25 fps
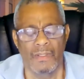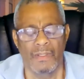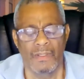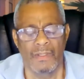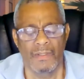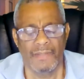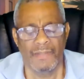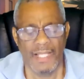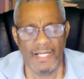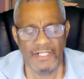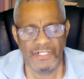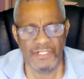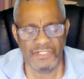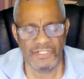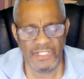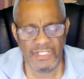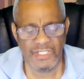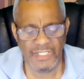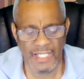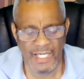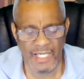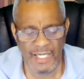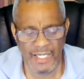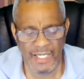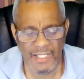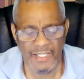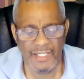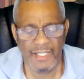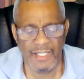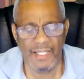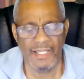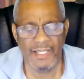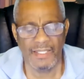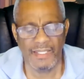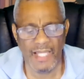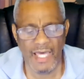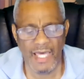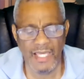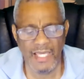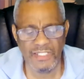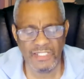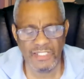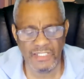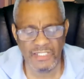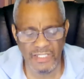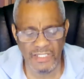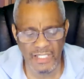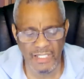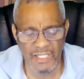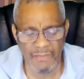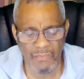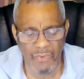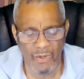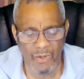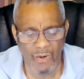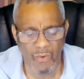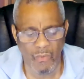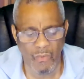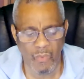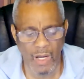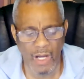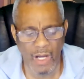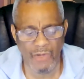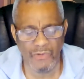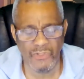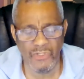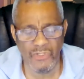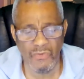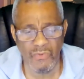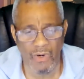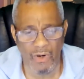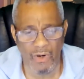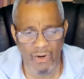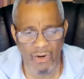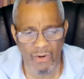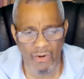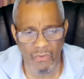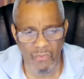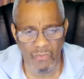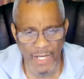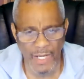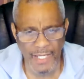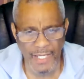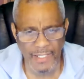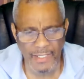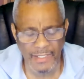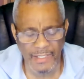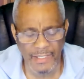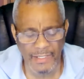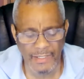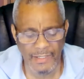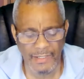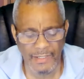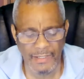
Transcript: That is to say, they sleep while you are awake